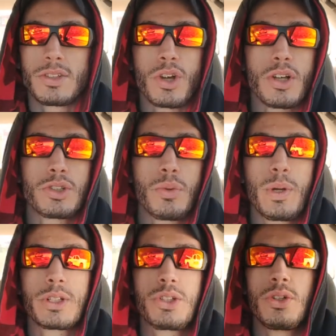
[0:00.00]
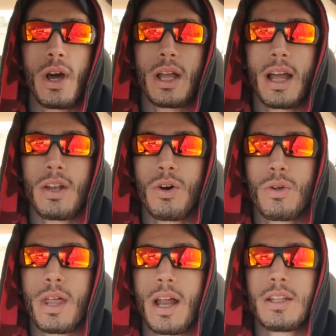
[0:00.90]
It's also weird too, I
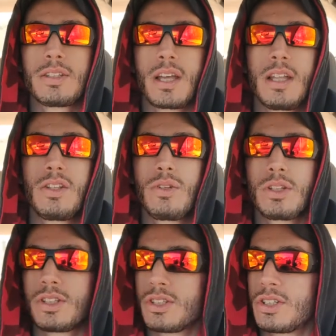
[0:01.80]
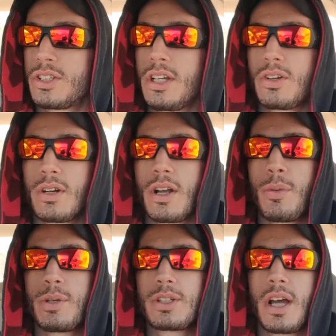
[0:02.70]
know that I decided to do this as a secret and
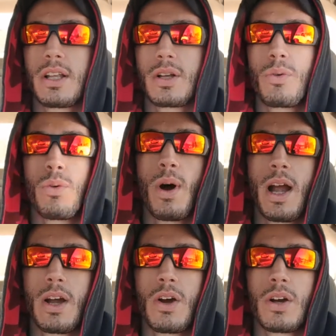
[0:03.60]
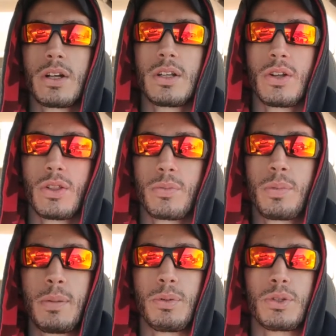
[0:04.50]
everybody's kind of like, why aren't,
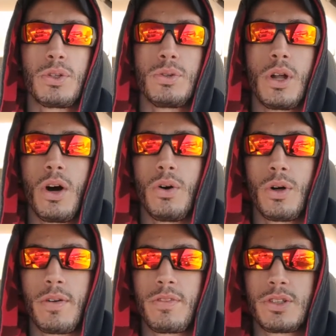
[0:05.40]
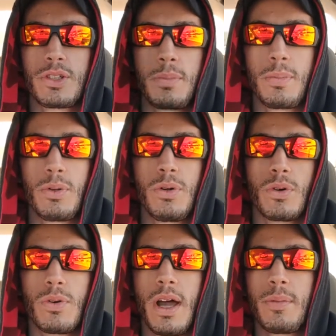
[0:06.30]
people do know, obviously people who
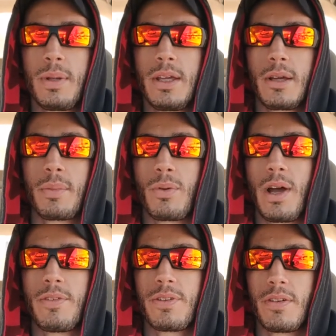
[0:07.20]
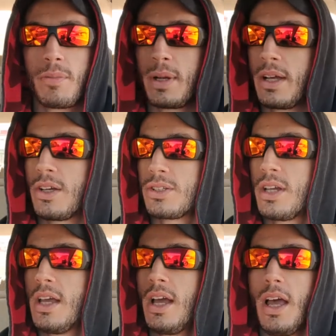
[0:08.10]
are around me, like my wife and everybody else,
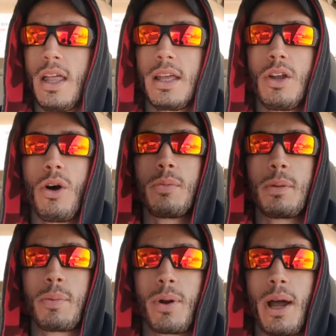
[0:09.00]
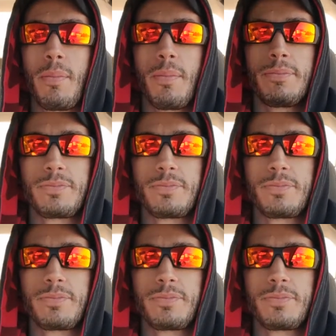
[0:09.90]
they know I'm in prep,